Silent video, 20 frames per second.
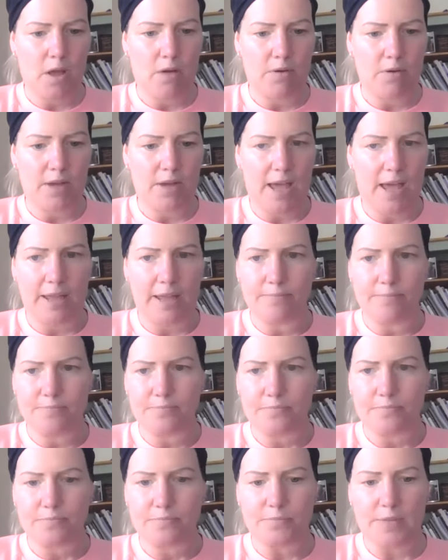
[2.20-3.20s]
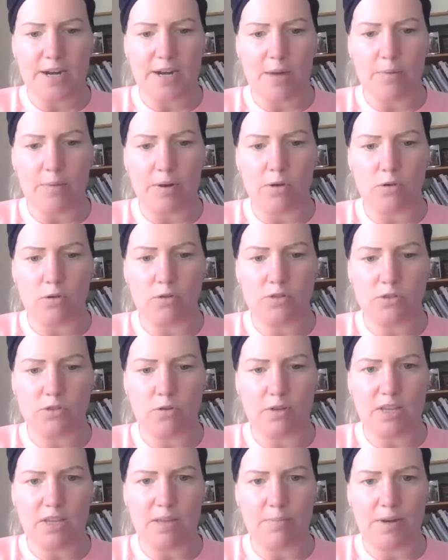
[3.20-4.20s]
Okay. And I will
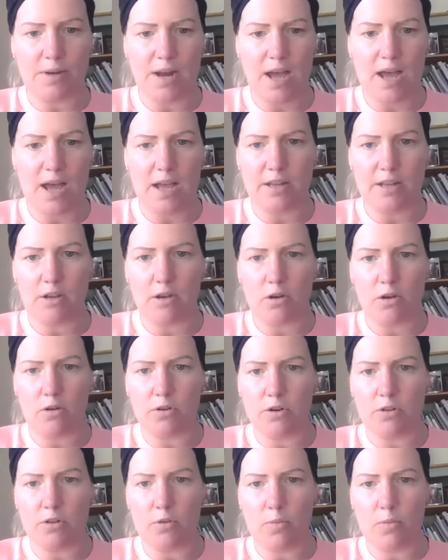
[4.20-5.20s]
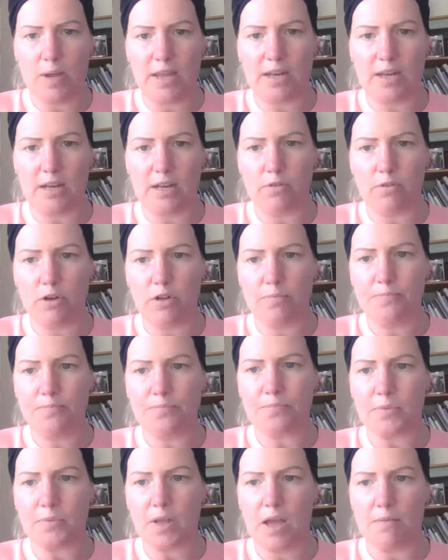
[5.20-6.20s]
also keep an eye on the waiting
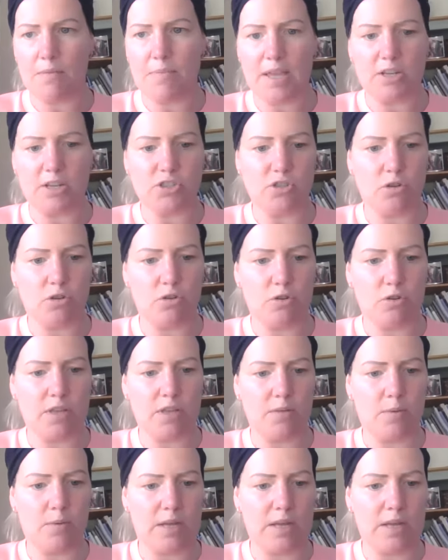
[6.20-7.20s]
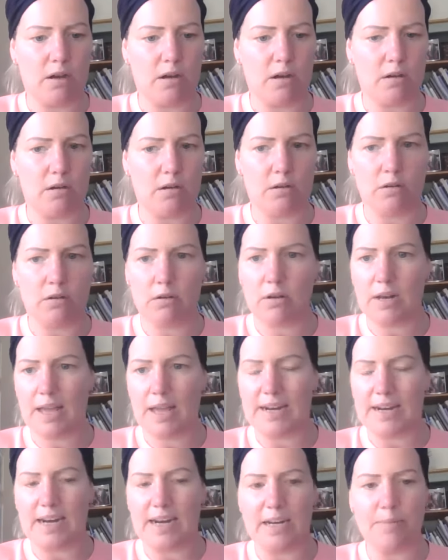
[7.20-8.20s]
room and make sure that we are
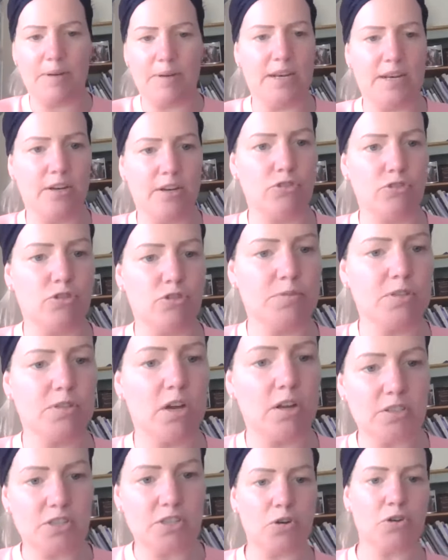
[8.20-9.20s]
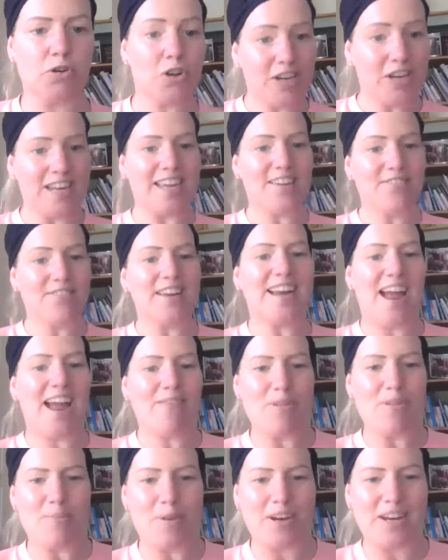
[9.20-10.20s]
letting anybody in who jumps on. So good evening,
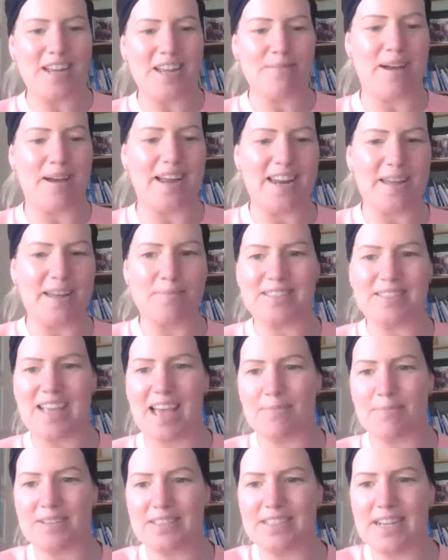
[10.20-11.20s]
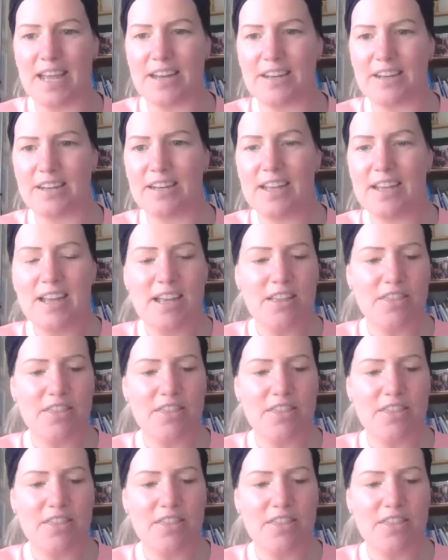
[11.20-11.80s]
everybody. My name is Emma Sneddon.